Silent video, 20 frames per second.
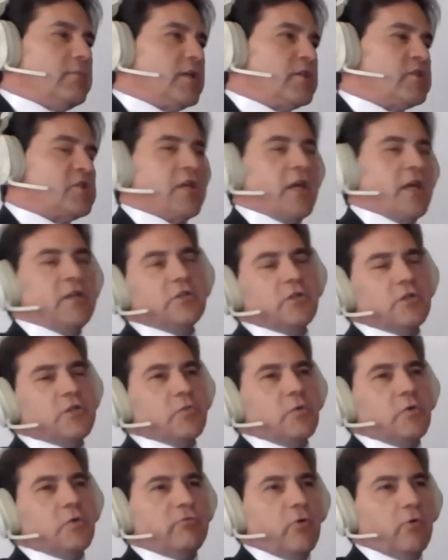
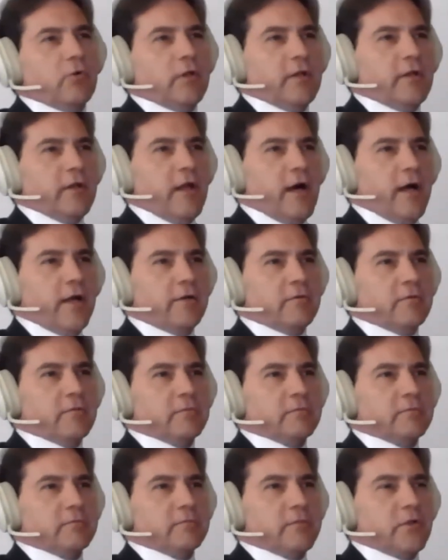Exchanges will fall in line
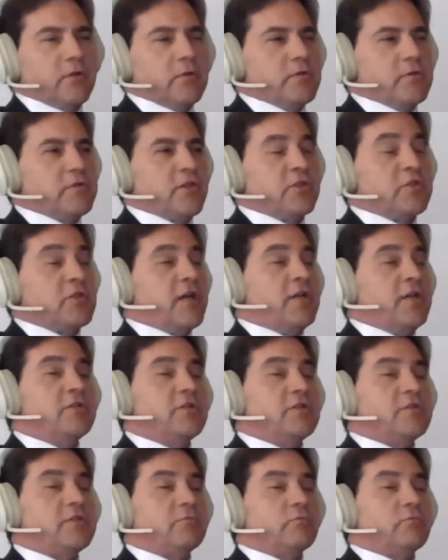because
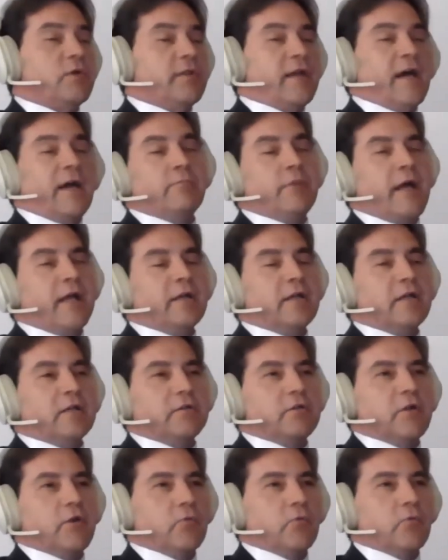exchanges without
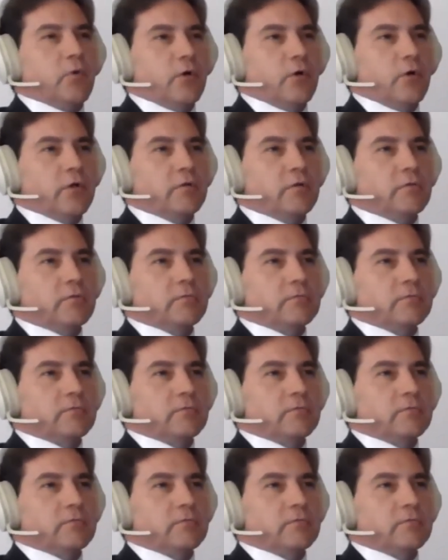banking don't work.